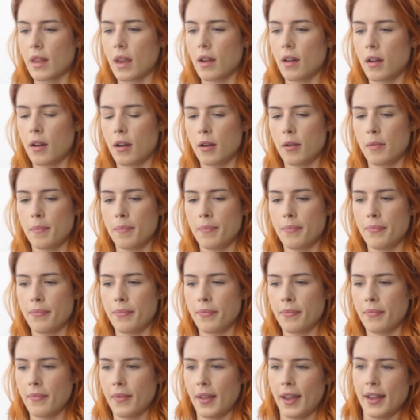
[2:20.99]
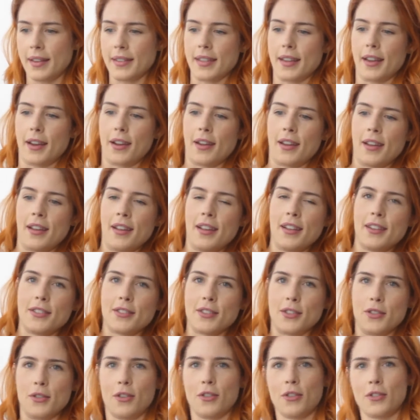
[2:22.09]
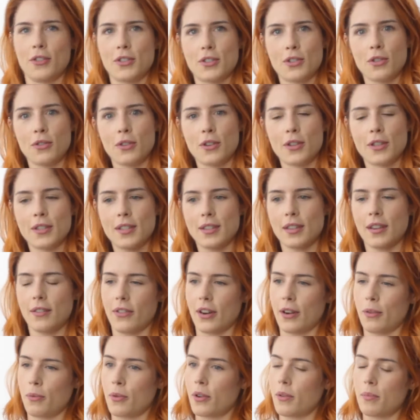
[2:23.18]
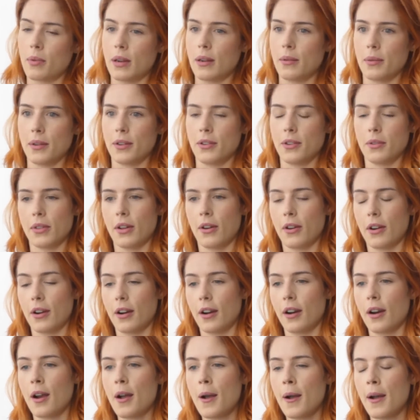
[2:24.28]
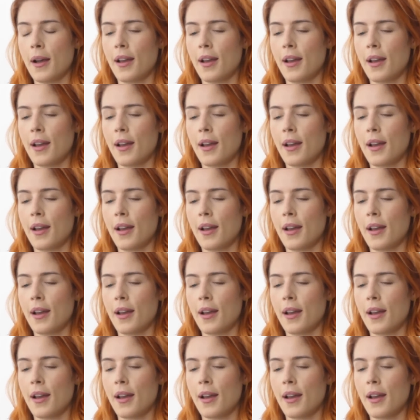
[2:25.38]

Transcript: as, like, to do all her shoulder and stuff, and I wouldn't have been able to do it without her.